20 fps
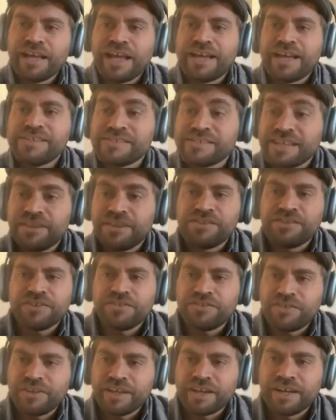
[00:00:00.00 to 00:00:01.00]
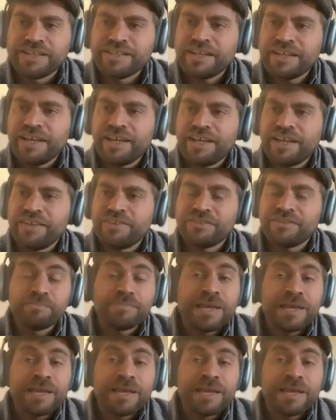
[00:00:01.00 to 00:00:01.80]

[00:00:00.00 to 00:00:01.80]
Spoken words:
has interesting ideas and